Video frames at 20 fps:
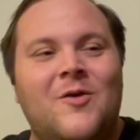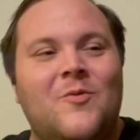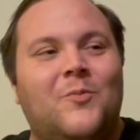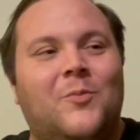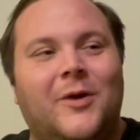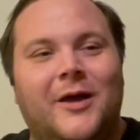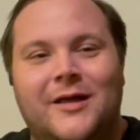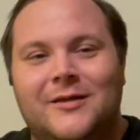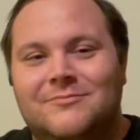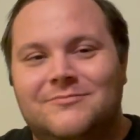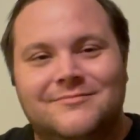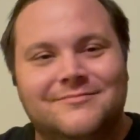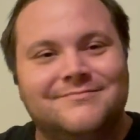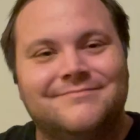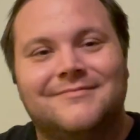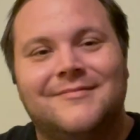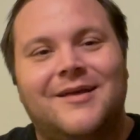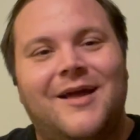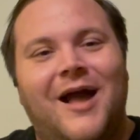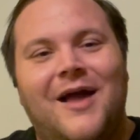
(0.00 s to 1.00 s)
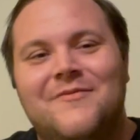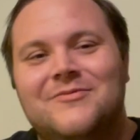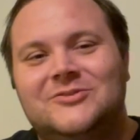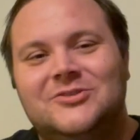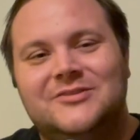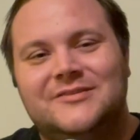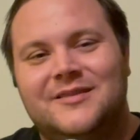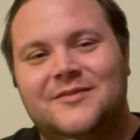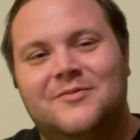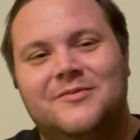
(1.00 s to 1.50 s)
But I've
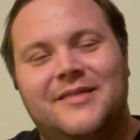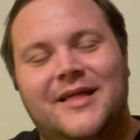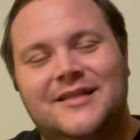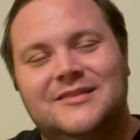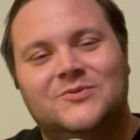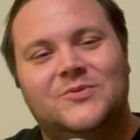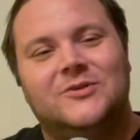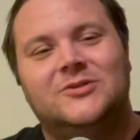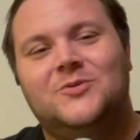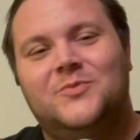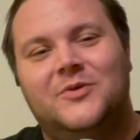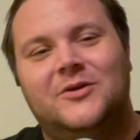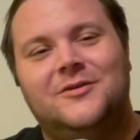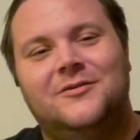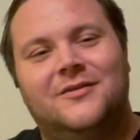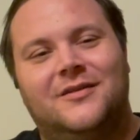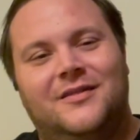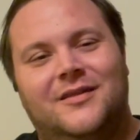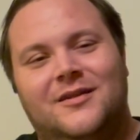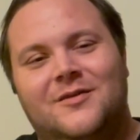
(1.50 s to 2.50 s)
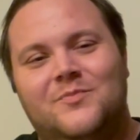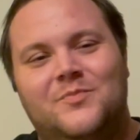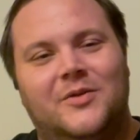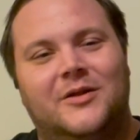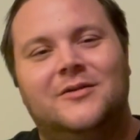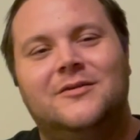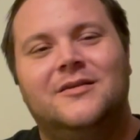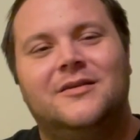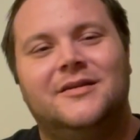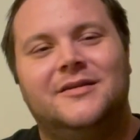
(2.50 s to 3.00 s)
just that switchability, that
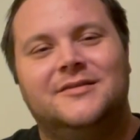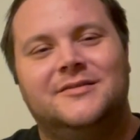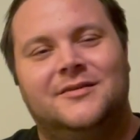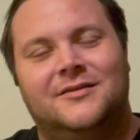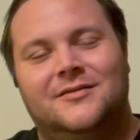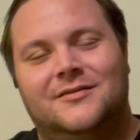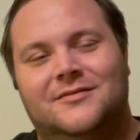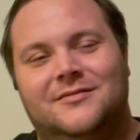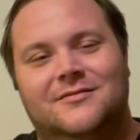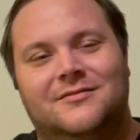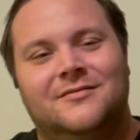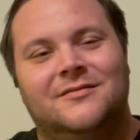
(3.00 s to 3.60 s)
ability to